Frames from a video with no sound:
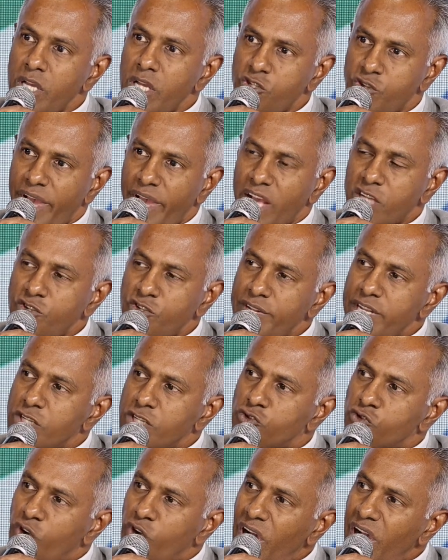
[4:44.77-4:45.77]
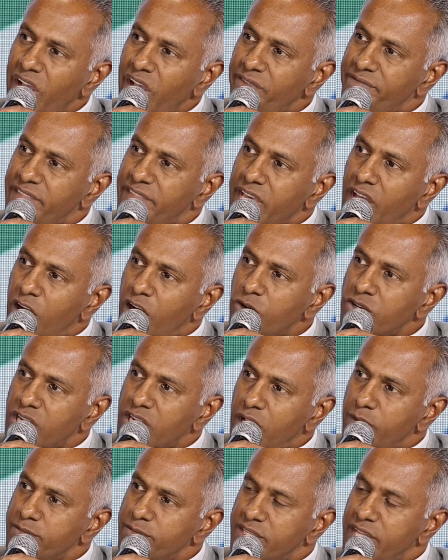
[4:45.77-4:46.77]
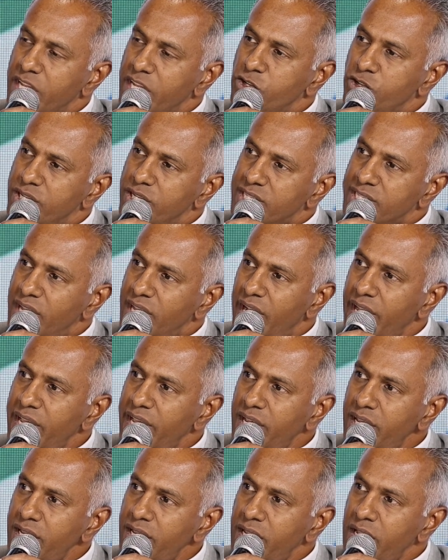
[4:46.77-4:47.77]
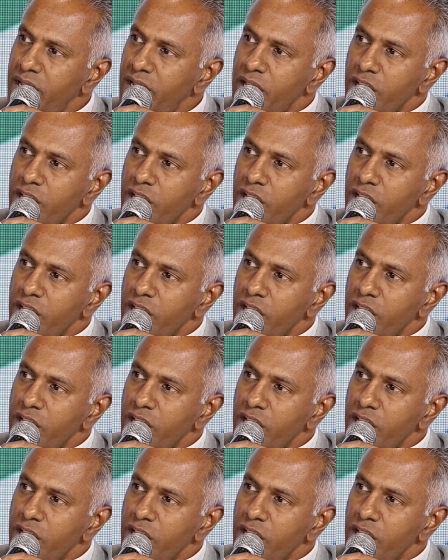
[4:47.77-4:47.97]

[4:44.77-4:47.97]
to actually drive the outcomes that you desire,